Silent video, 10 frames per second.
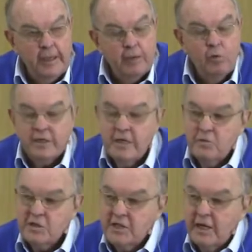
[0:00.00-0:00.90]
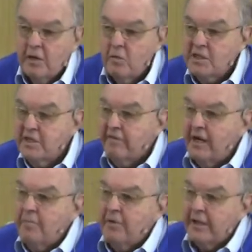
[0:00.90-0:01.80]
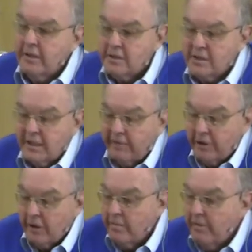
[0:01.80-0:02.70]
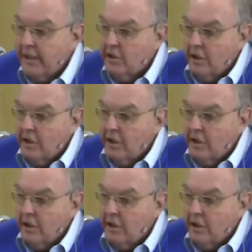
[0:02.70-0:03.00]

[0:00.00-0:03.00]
And what they were saying was, if I break this covenant, may